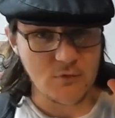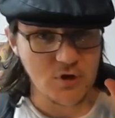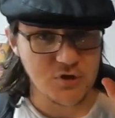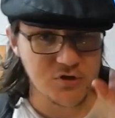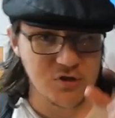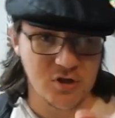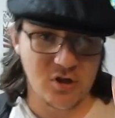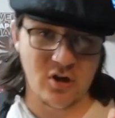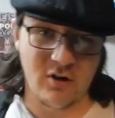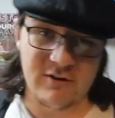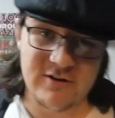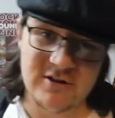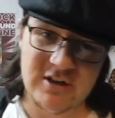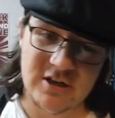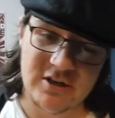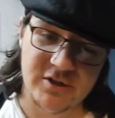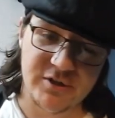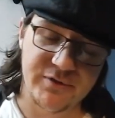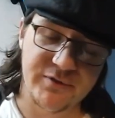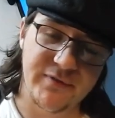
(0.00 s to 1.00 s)
So, of course,
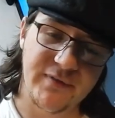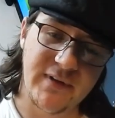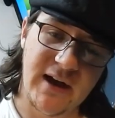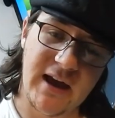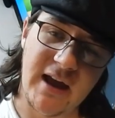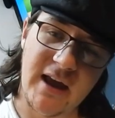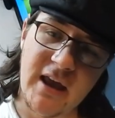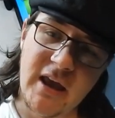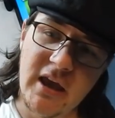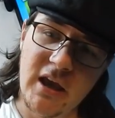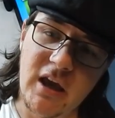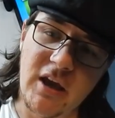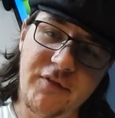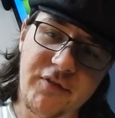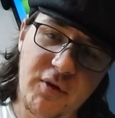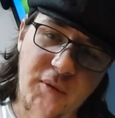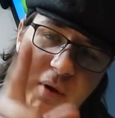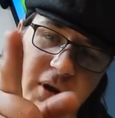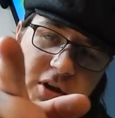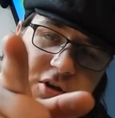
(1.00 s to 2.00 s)
this fat. If
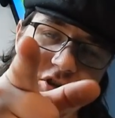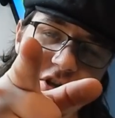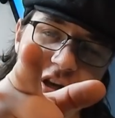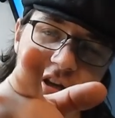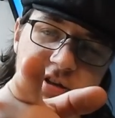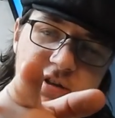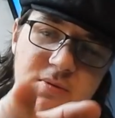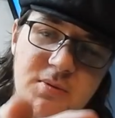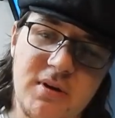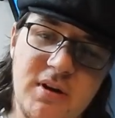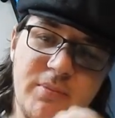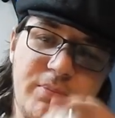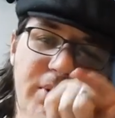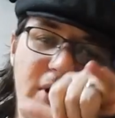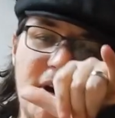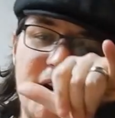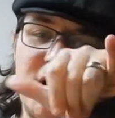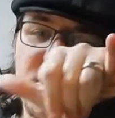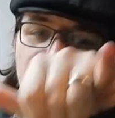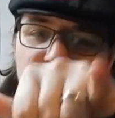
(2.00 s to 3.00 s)
you want a chance to win the
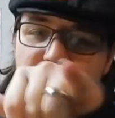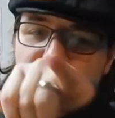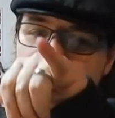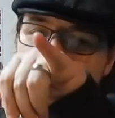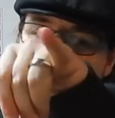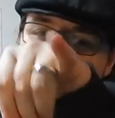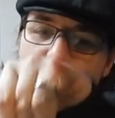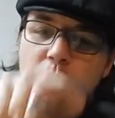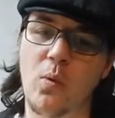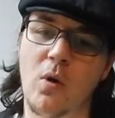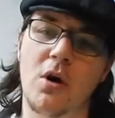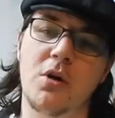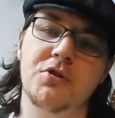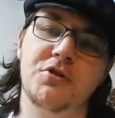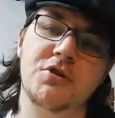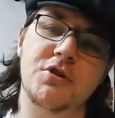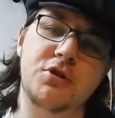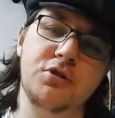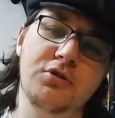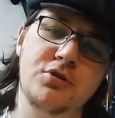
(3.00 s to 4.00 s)
podding, you know what
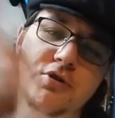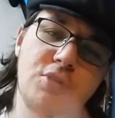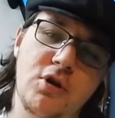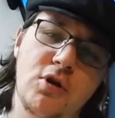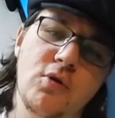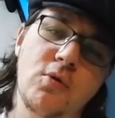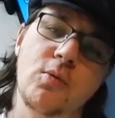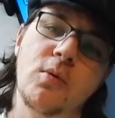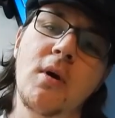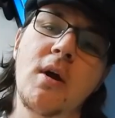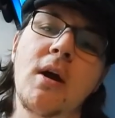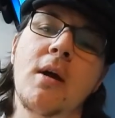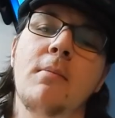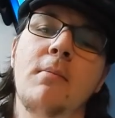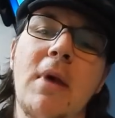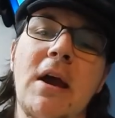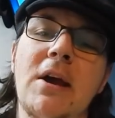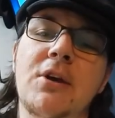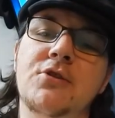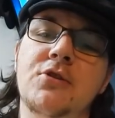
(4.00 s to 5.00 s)
to do.
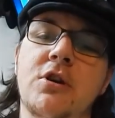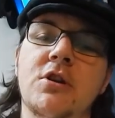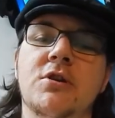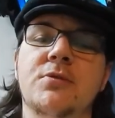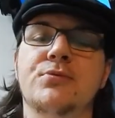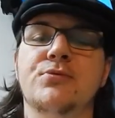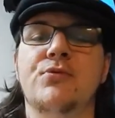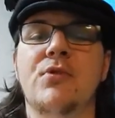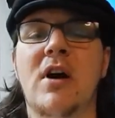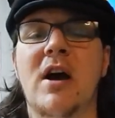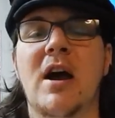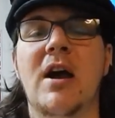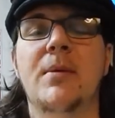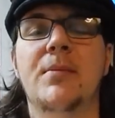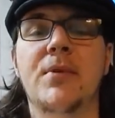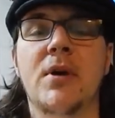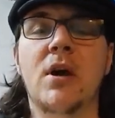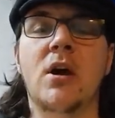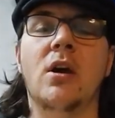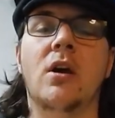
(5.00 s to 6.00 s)
Make sure you
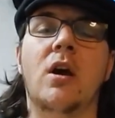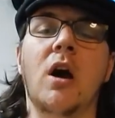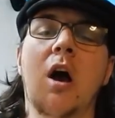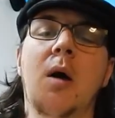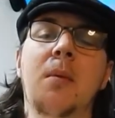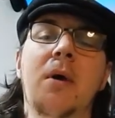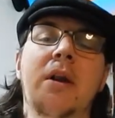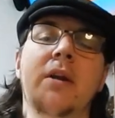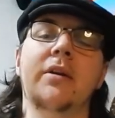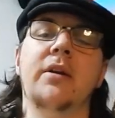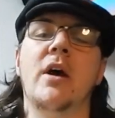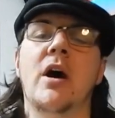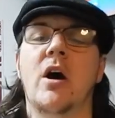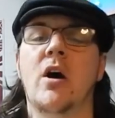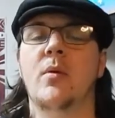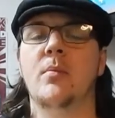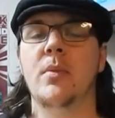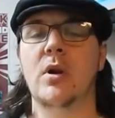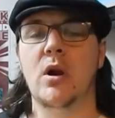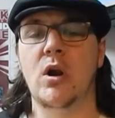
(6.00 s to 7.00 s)
subscribed. Comment
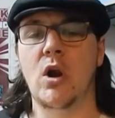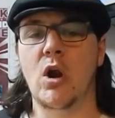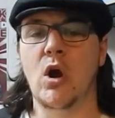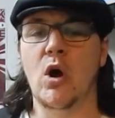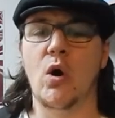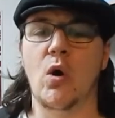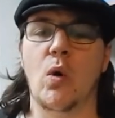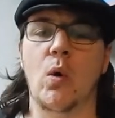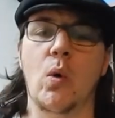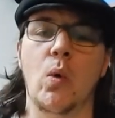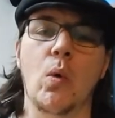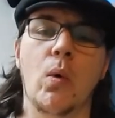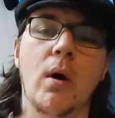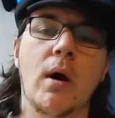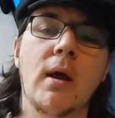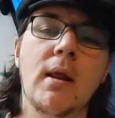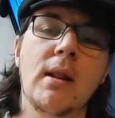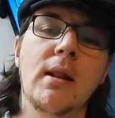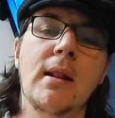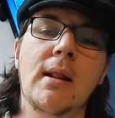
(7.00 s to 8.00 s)
down
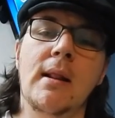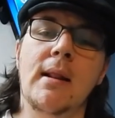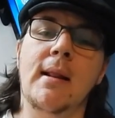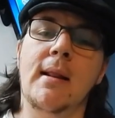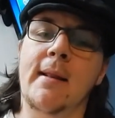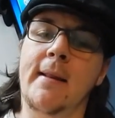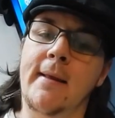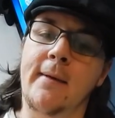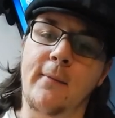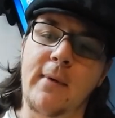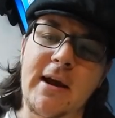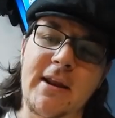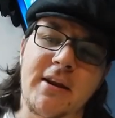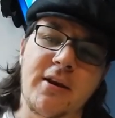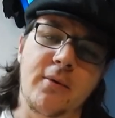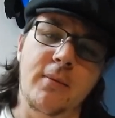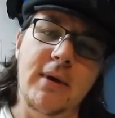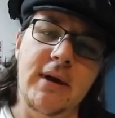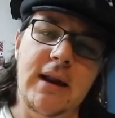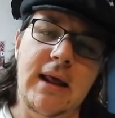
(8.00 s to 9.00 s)
below. When
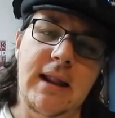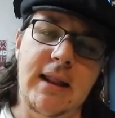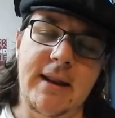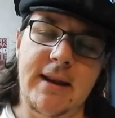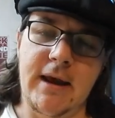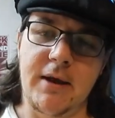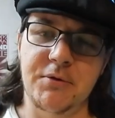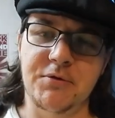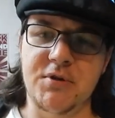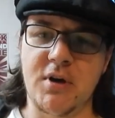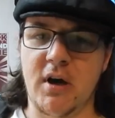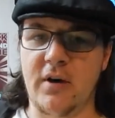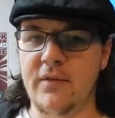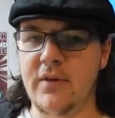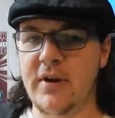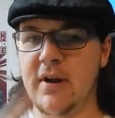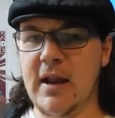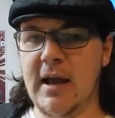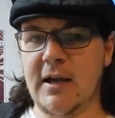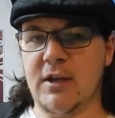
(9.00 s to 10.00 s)
you win, I'll announce it on the
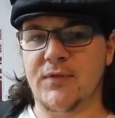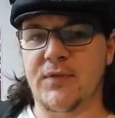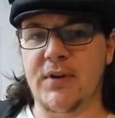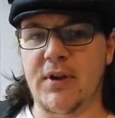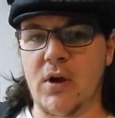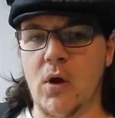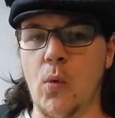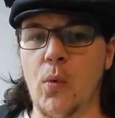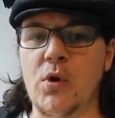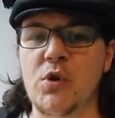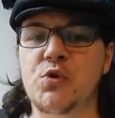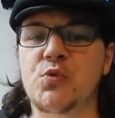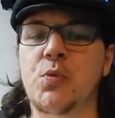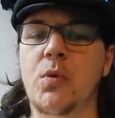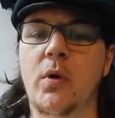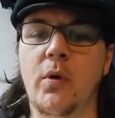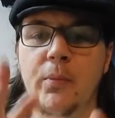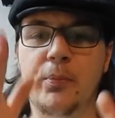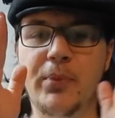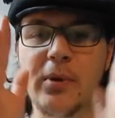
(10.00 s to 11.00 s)
next video, which
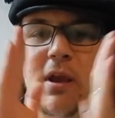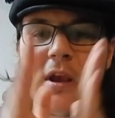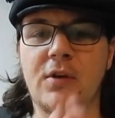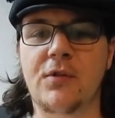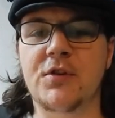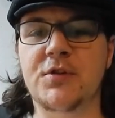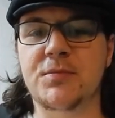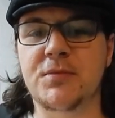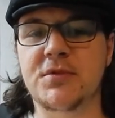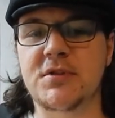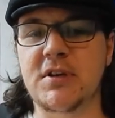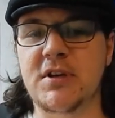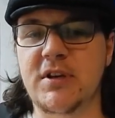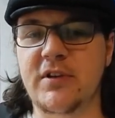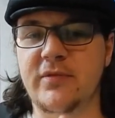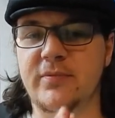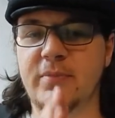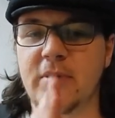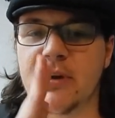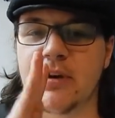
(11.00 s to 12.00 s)
will be Christmas
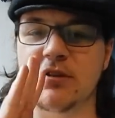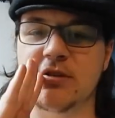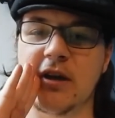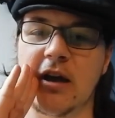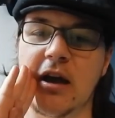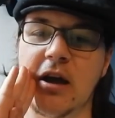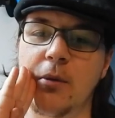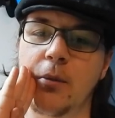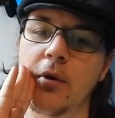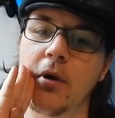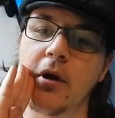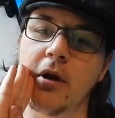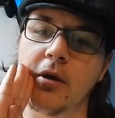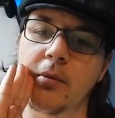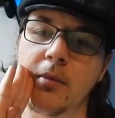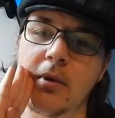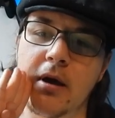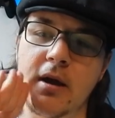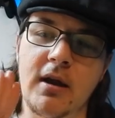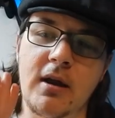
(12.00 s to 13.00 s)
Eve, because I work
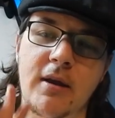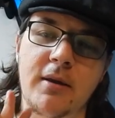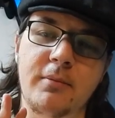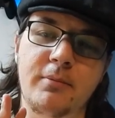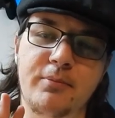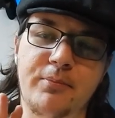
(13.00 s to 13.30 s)
my